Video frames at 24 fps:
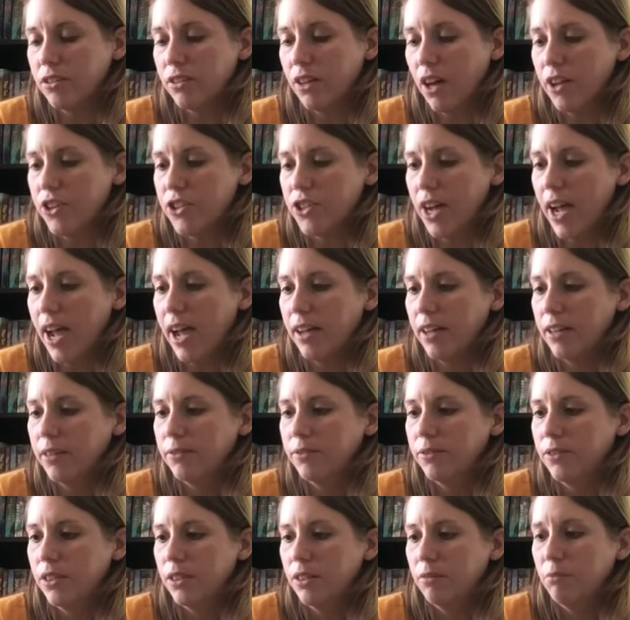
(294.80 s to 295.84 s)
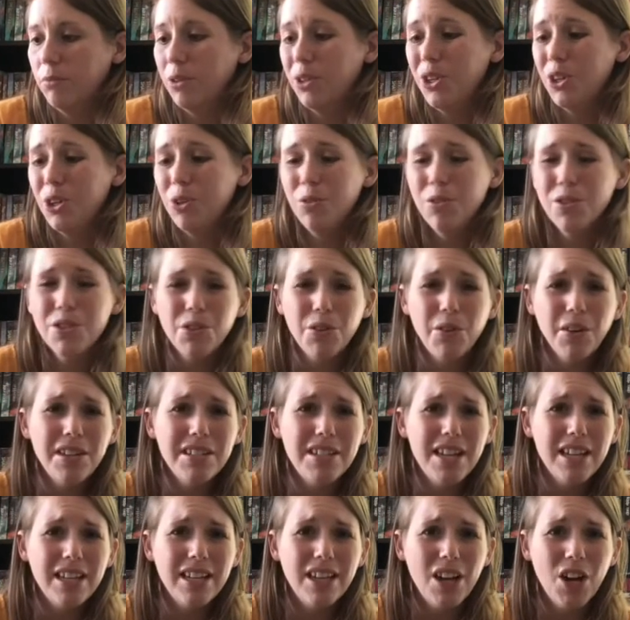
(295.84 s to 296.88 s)
Jack. But who is going to
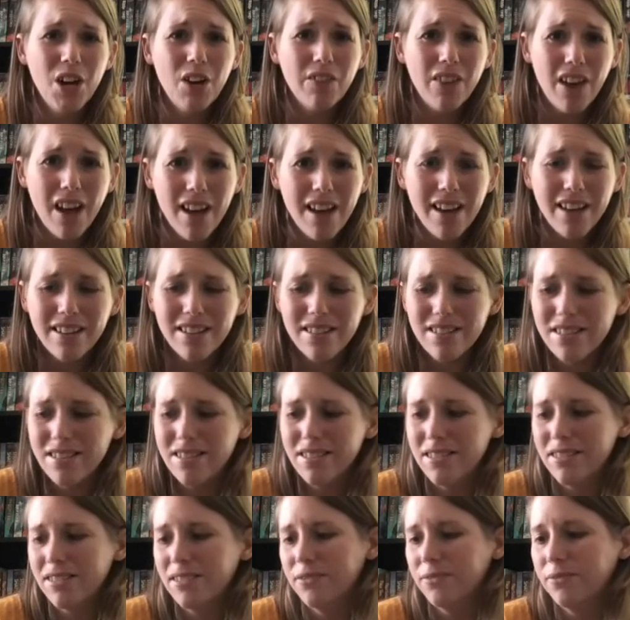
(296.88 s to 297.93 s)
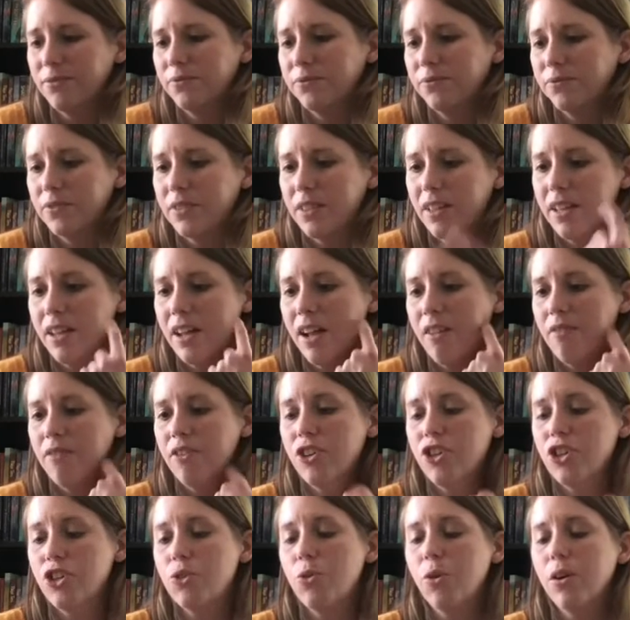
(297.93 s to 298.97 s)
take care of us? The
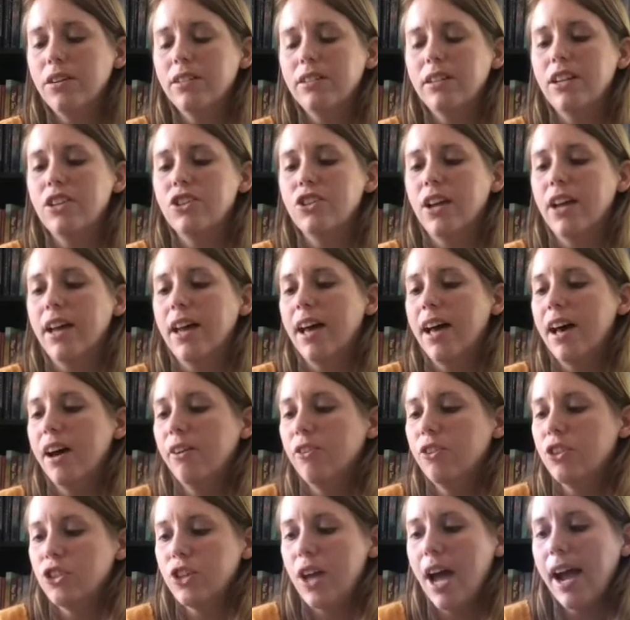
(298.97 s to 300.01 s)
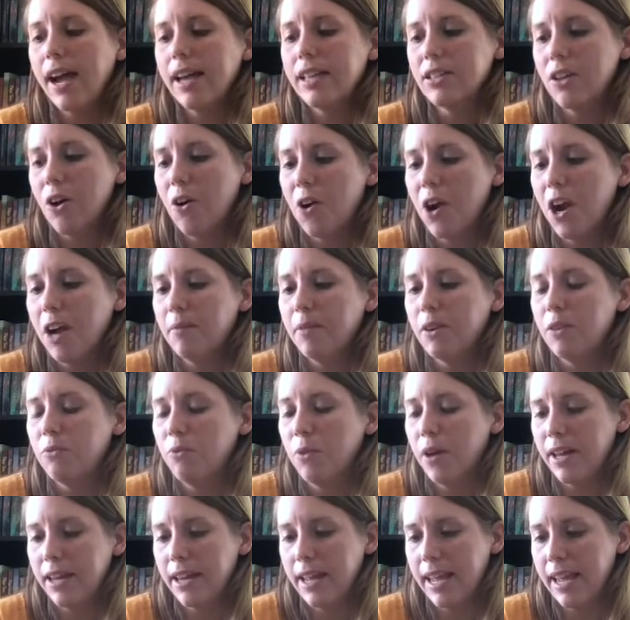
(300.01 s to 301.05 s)
short ninja held Jack's arm in
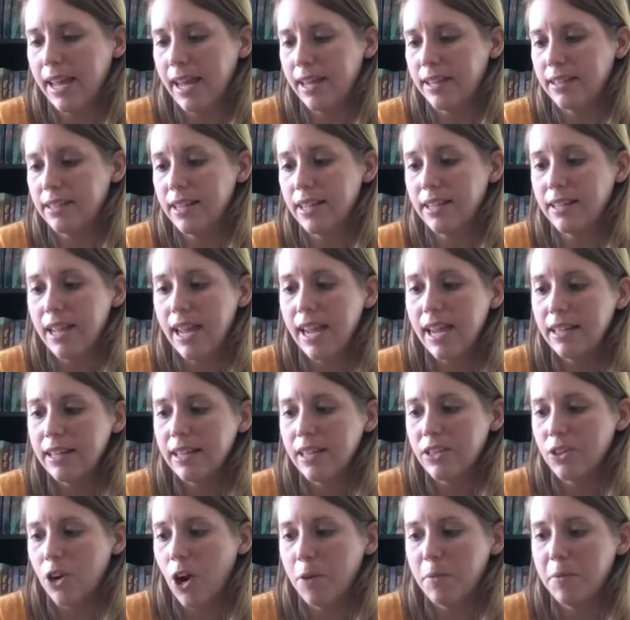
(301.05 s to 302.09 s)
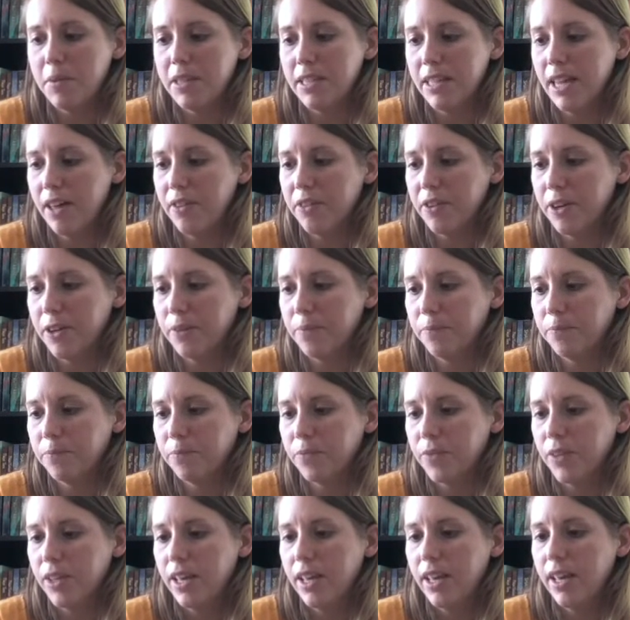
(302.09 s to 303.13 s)
one hand and Annie's arm in the other.
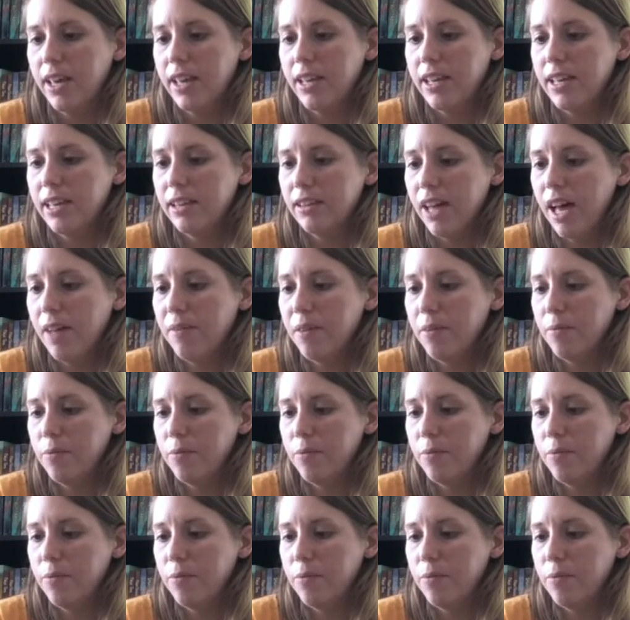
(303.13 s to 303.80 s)
He led them